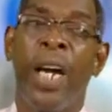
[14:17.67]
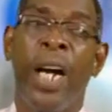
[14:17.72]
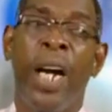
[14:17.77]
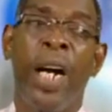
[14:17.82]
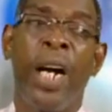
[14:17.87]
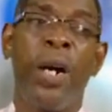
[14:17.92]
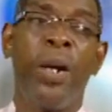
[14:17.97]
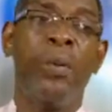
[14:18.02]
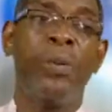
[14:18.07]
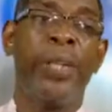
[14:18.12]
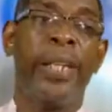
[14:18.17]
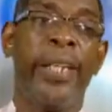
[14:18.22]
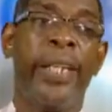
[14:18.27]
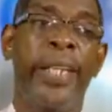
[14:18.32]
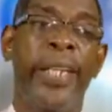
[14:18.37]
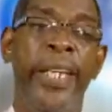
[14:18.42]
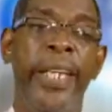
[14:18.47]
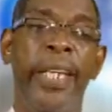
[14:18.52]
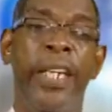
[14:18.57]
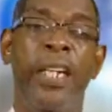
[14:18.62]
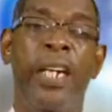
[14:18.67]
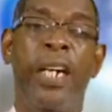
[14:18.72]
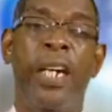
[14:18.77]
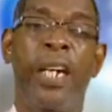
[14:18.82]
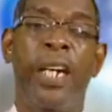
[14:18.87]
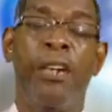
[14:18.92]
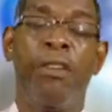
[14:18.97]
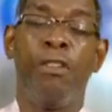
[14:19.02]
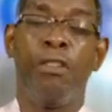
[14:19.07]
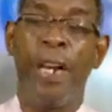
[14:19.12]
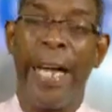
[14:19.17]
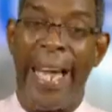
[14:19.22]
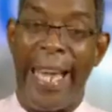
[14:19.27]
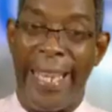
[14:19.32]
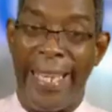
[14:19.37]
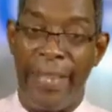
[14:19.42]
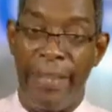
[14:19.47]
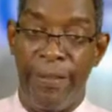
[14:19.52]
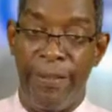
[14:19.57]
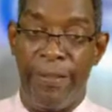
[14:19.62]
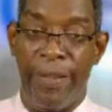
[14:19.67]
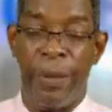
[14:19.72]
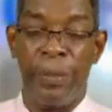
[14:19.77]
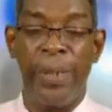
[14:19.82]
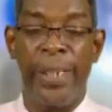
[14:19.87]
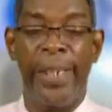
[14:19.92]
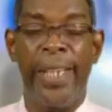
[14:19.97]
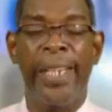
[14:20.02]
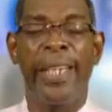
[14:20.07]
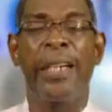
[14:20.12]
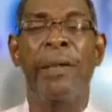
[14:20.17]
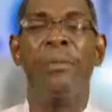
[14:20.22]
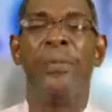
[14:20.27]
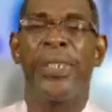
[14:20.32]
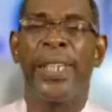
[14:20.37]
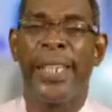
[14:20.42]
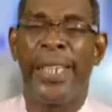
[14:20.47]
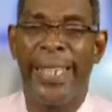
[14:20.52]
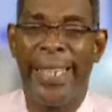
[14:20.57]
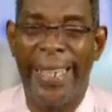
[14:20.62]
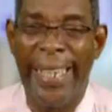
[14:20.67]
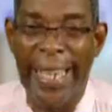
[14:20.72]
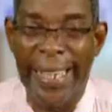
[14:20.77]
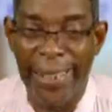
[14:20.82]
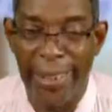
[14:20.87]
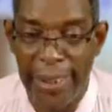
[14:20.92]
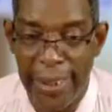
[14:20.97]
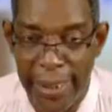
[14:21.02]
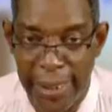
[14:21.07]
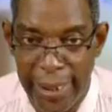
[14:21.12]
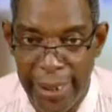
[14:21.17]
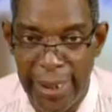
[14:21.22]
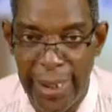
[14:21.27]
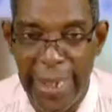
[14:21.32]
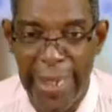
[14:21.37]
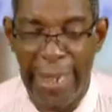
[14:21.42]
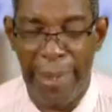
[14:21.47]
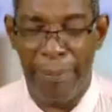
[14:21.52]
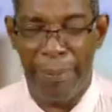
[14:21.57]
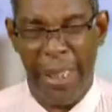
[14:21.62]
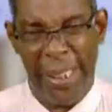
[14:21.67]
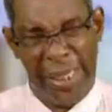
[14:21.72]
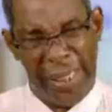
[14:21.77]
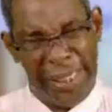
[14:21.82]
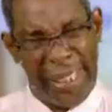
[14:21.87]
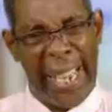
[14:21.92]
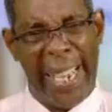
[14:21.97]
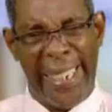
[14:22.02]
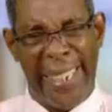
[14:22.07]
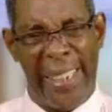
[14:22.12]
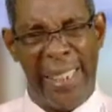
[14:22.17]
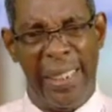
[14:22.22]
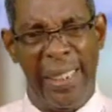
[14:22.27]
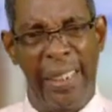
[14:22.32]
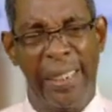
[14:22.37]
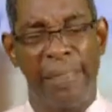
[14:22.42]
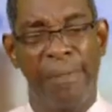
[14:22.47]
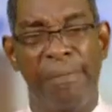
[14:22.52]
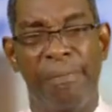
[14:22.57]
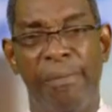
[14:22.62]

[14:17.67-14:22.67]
How did he arrive? How did he come to get this name, this title?